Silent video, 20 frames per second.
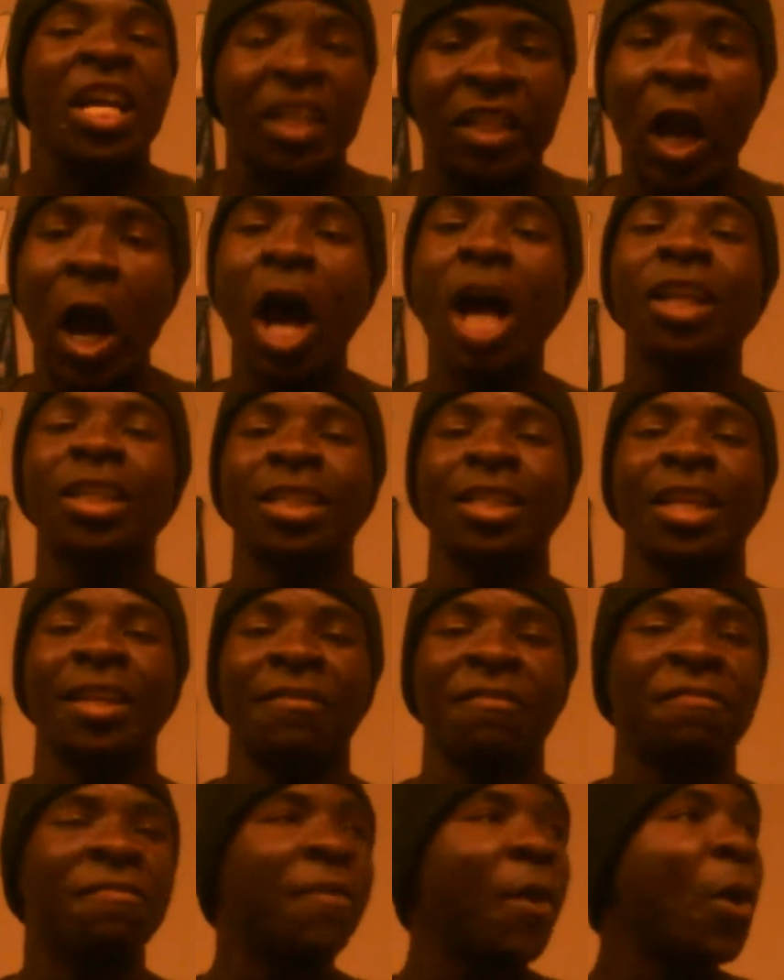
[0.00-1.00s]

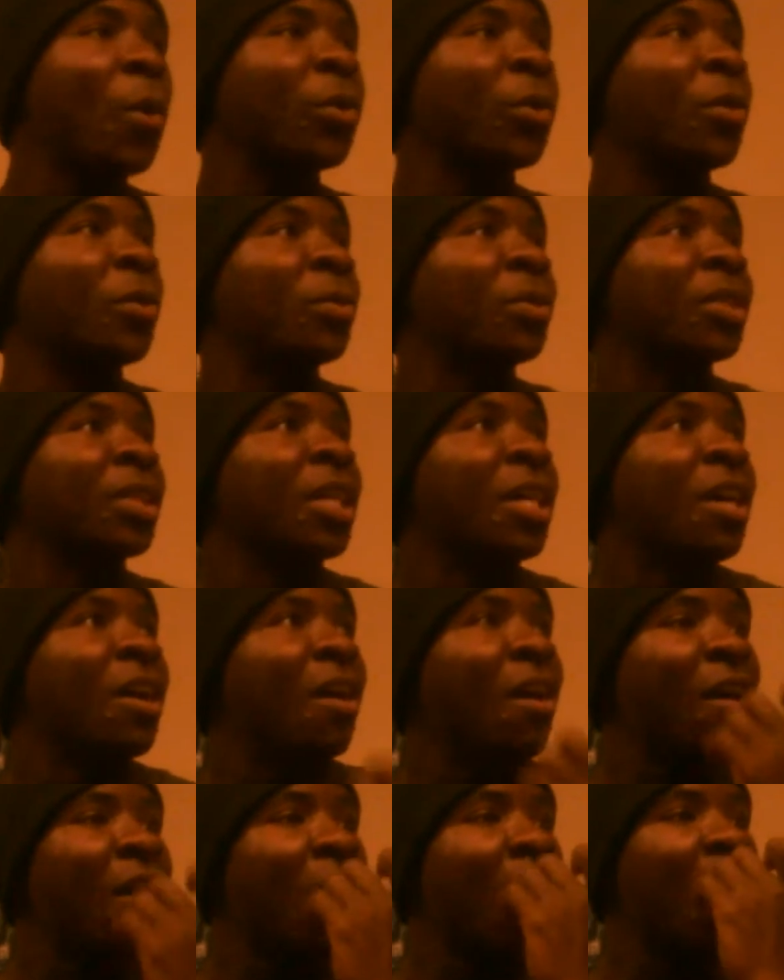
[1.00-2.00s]
constant photos
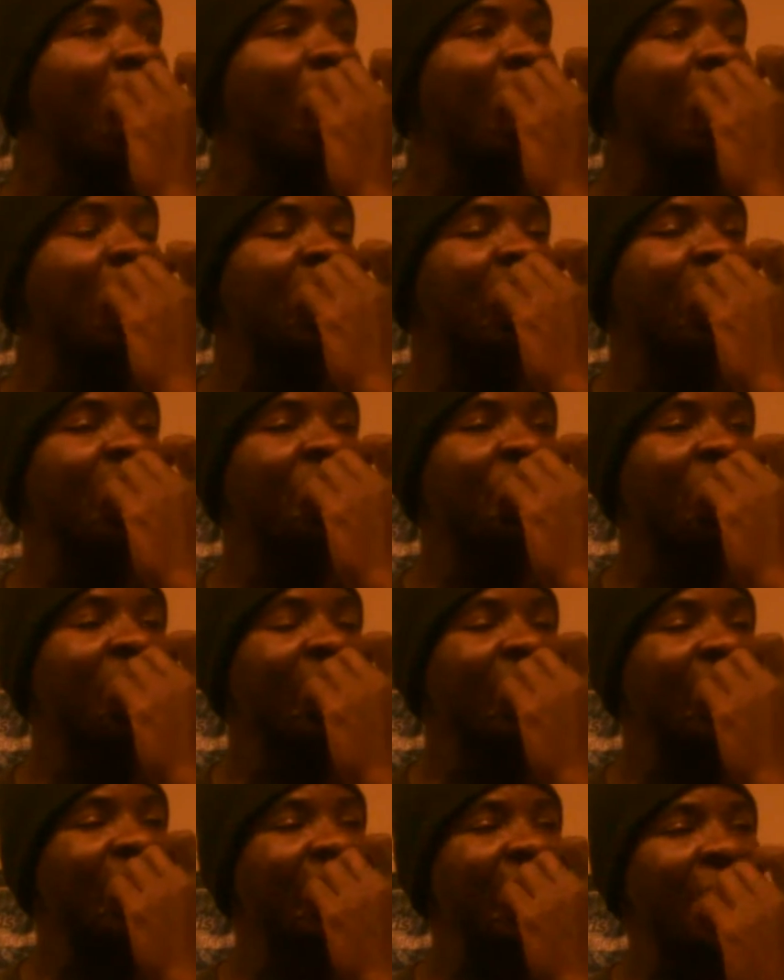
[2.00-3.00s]
of their
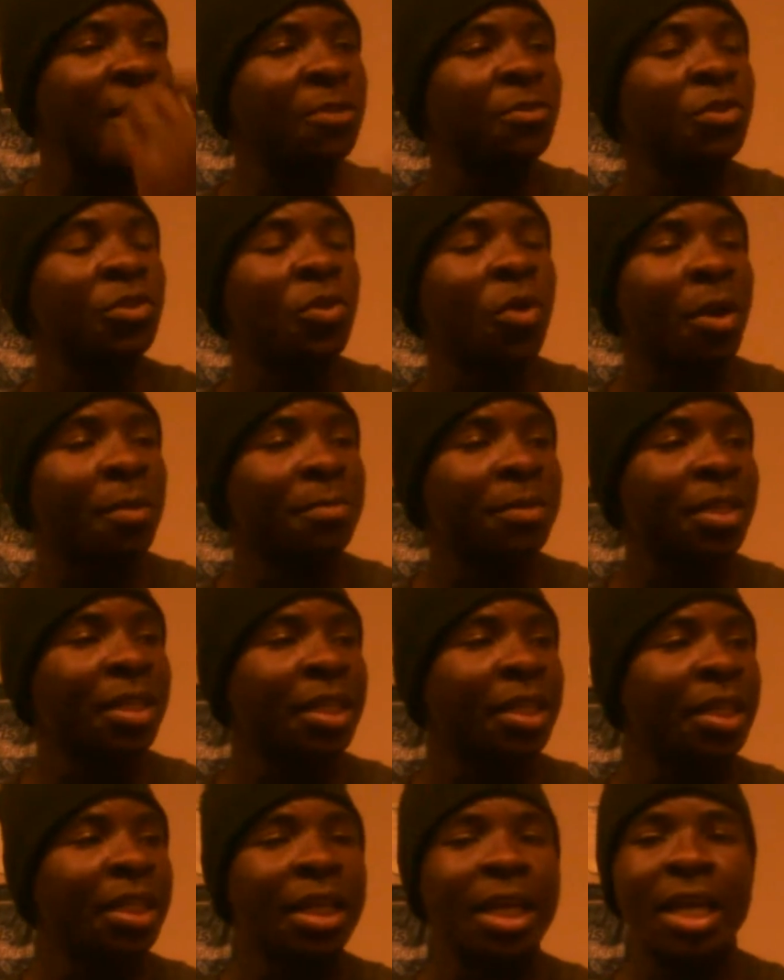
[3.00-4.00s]
fucking selves. You know what I'm
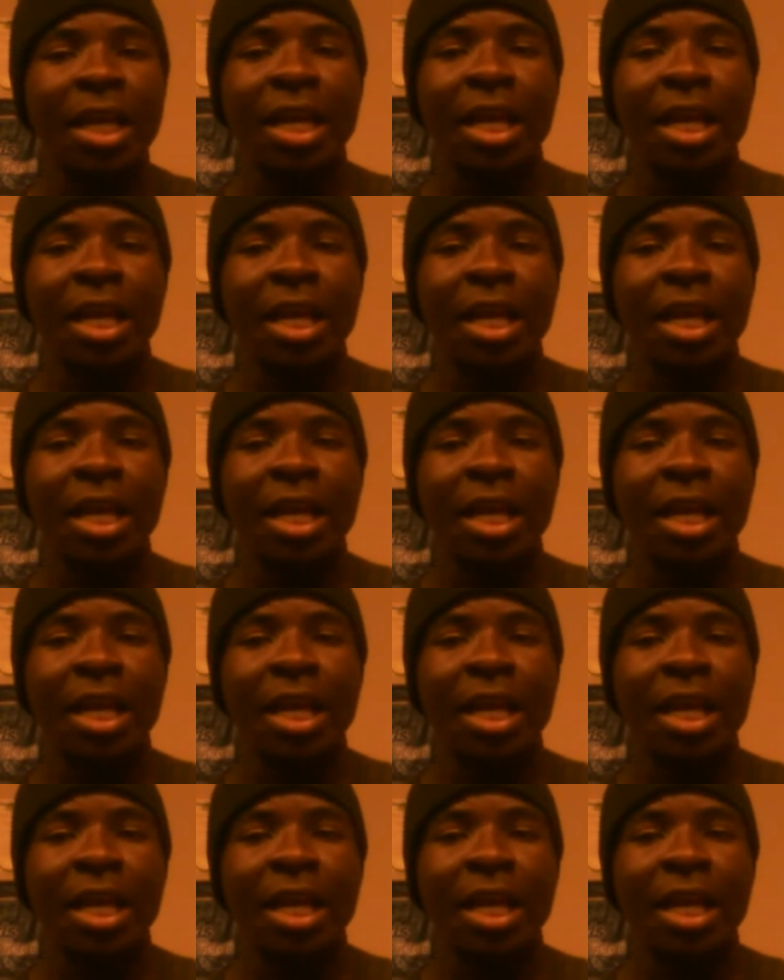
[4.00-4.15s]
saying?